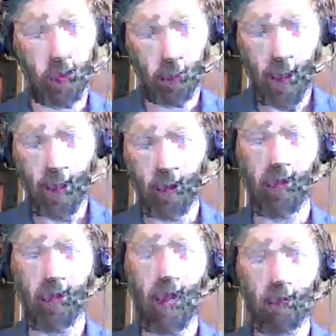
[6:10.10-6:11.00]
just
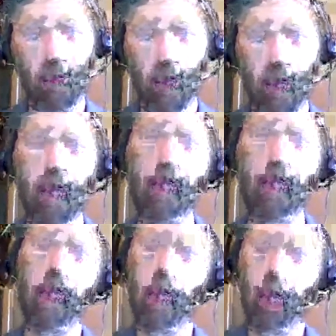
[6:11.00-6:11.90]
prior to that, what
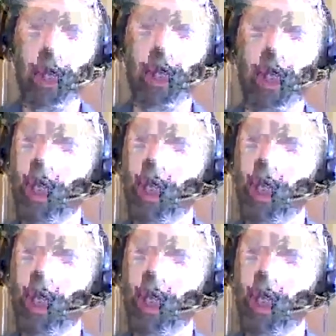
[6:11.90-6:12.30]
here